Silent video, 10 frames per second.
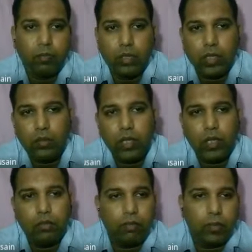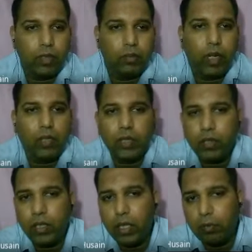Safety equipment.
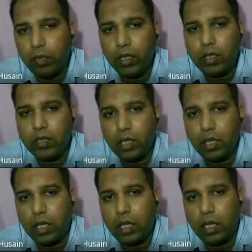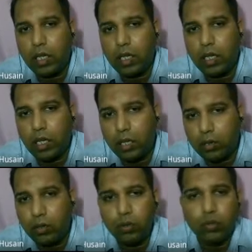Biosafety cabinets are
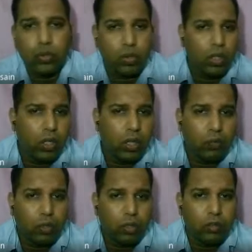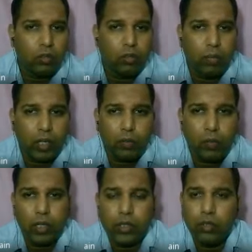used for the
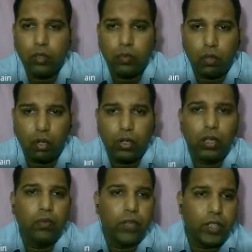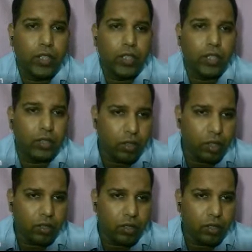manipulation of all infectious
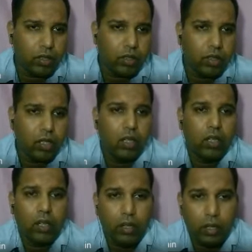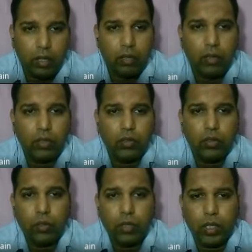agents.
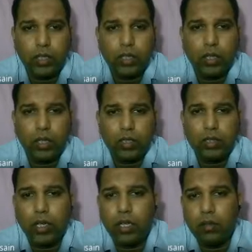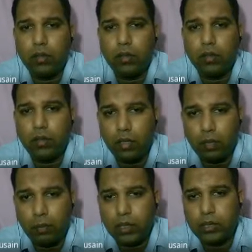Individual protection gears like
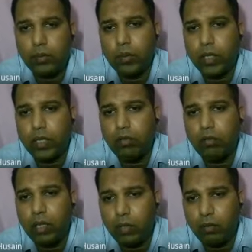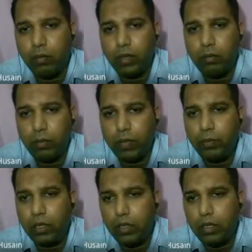personal protective equipment
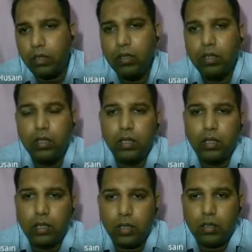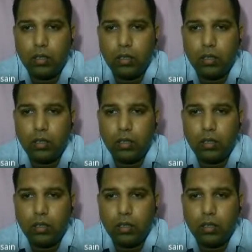kit,